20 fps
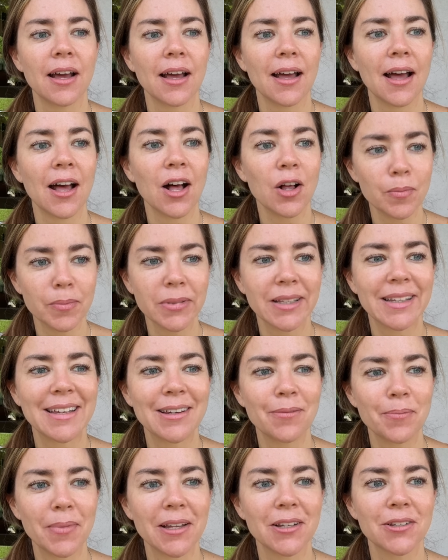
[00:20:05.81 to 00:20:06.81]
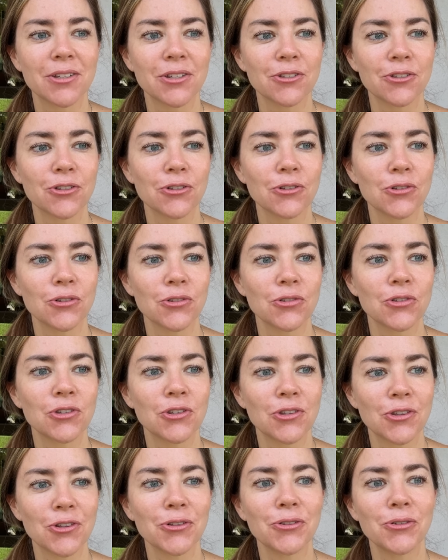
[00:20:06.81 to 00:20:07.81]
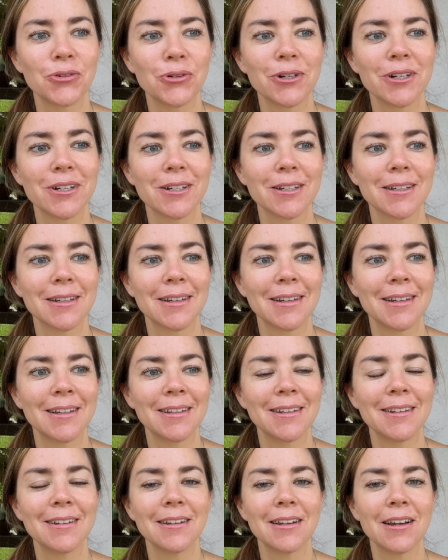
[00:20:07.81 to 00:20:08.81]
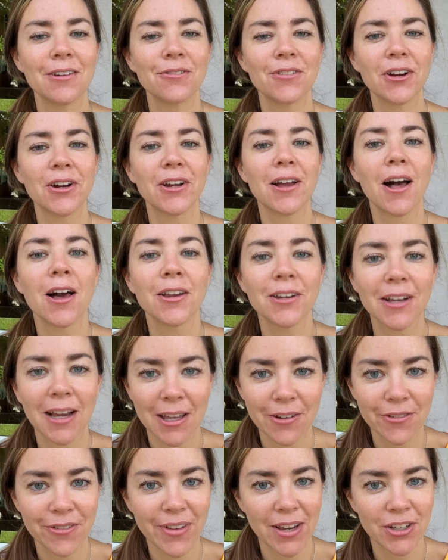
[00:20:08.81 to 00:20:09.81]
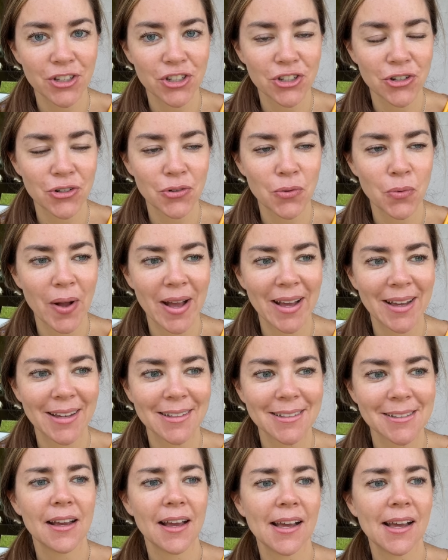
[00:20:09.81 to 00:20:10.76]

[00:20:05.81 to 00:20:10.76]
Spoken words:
help lead me to the Lord in a very unconventional way.